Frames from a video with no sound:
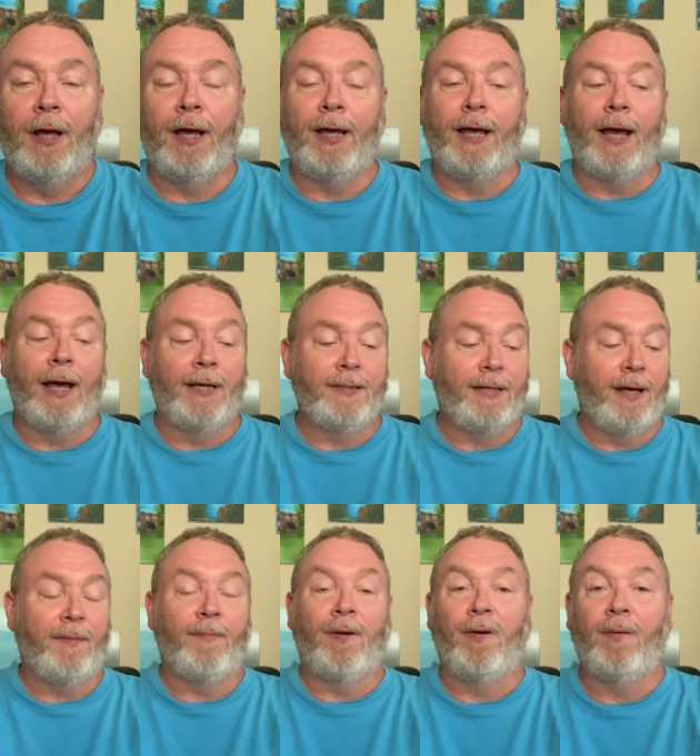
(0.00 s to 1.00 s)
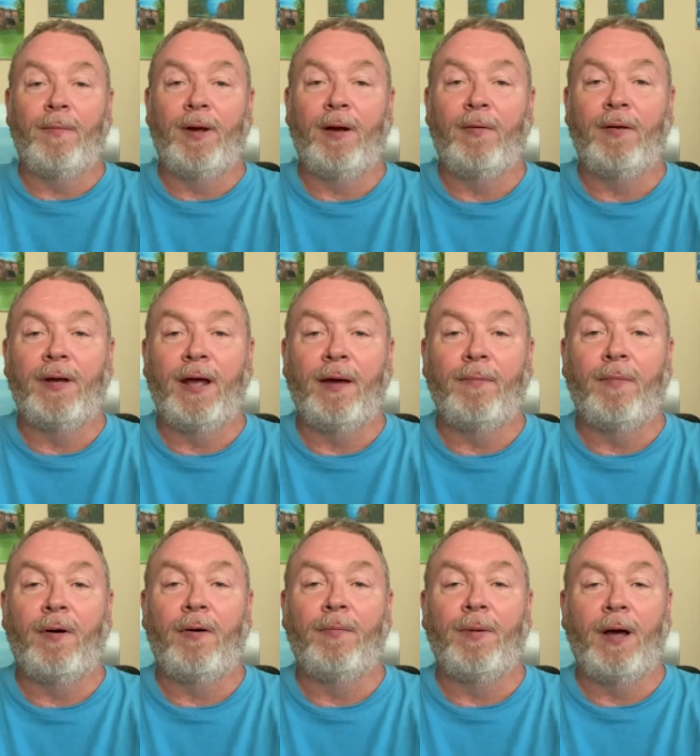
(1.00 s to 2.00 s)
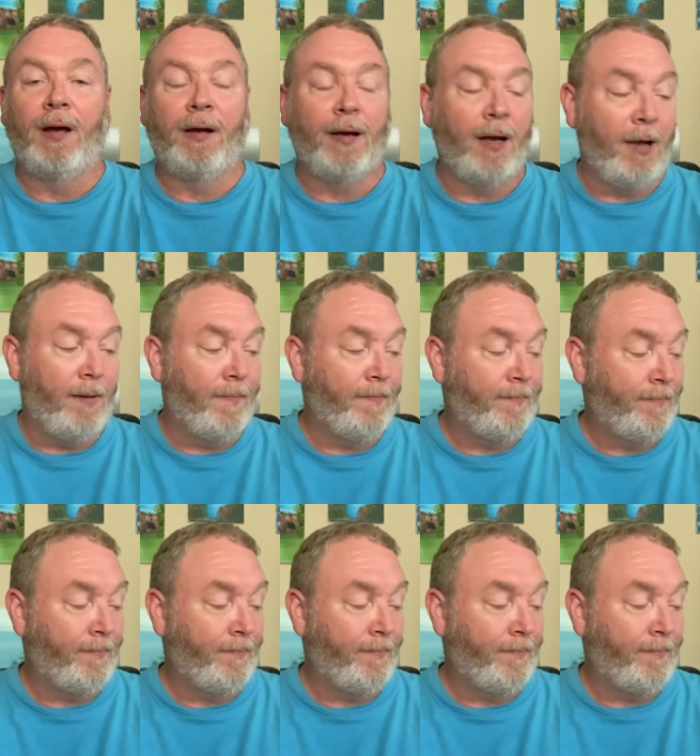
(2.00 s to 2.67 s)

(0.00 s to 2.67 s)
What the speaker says: Hey guys, Dan Burnham here with danburnham.com.